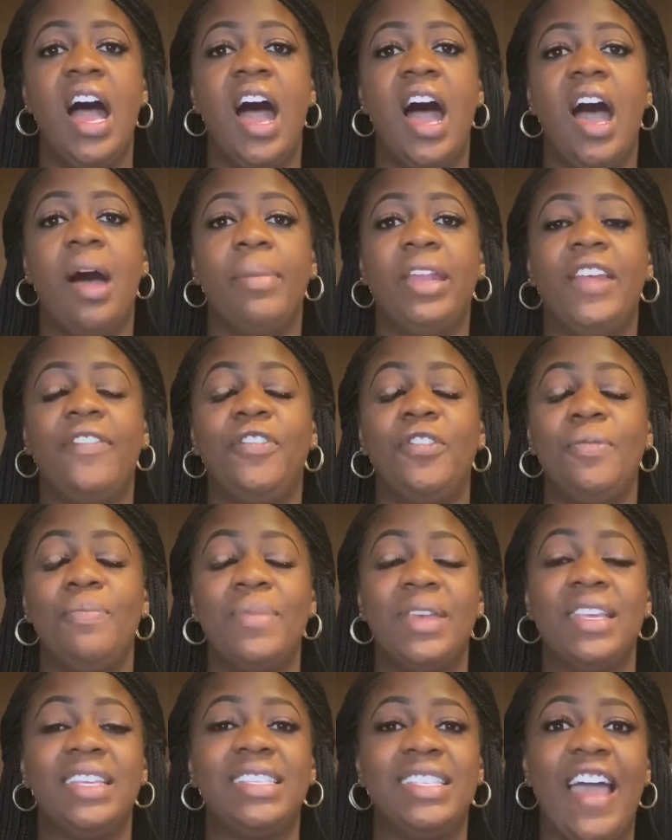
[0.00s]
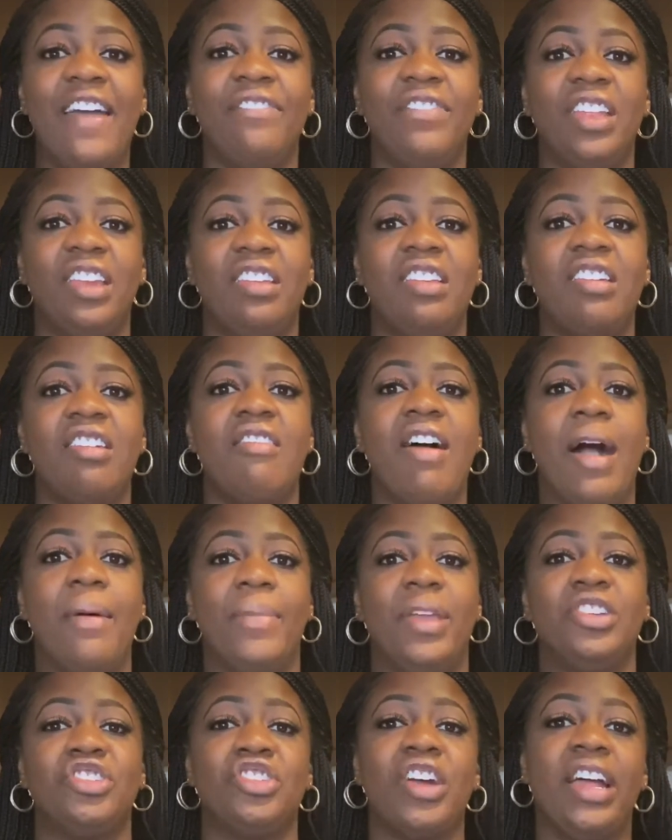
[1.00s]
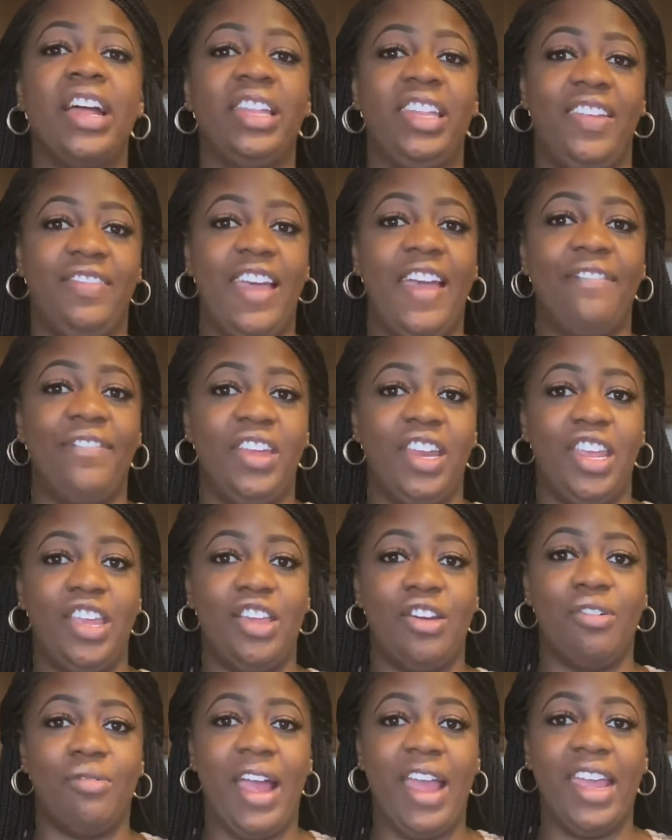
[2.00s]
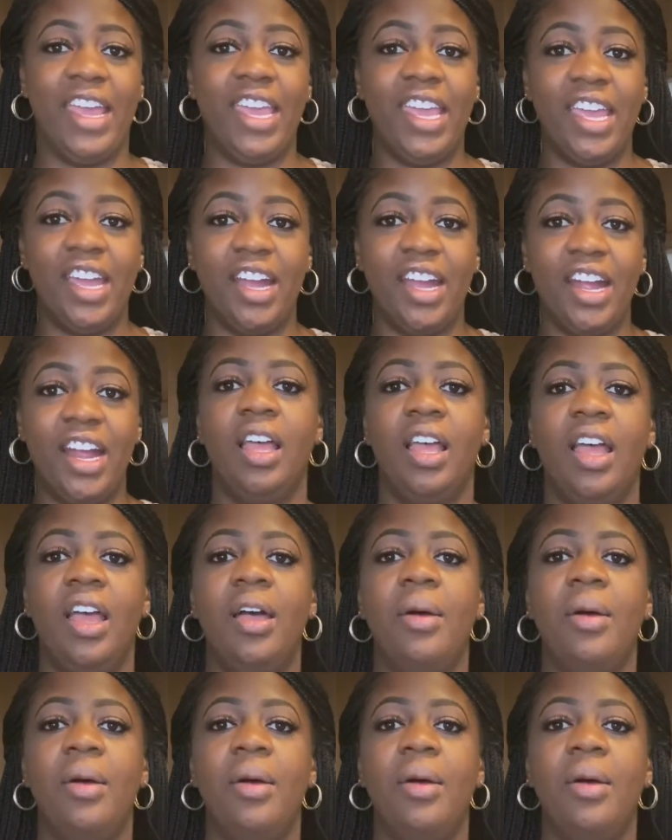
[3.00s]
And if you missed that video, I'll make sure I leave that video right here.